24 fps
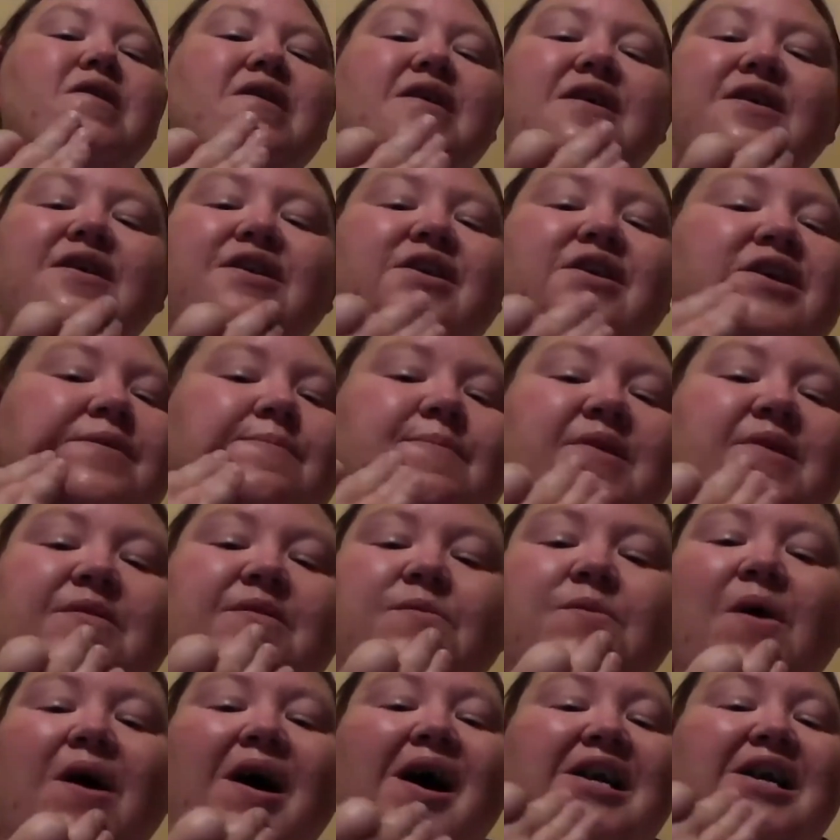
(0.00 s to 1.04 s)
And you'd be
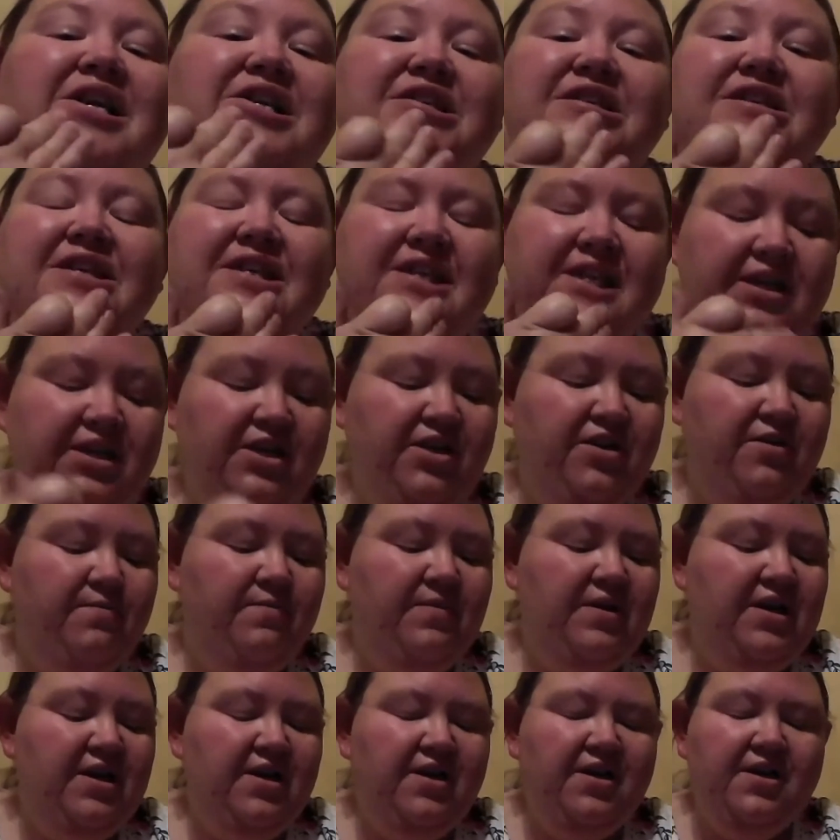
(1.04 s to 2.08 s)
watching in your
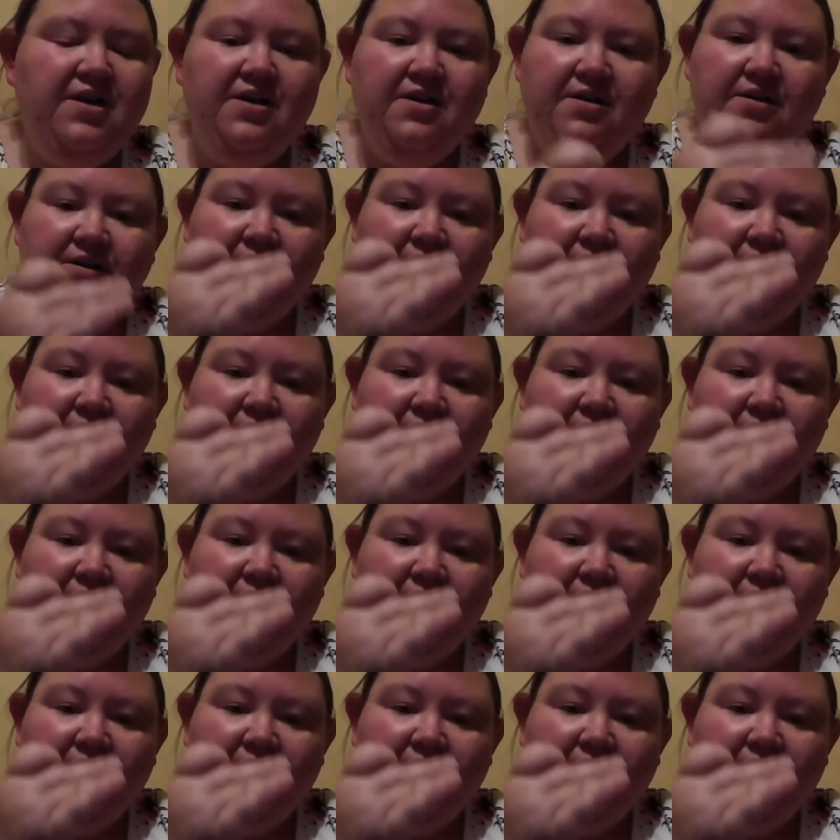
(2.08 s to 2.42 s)
mirror.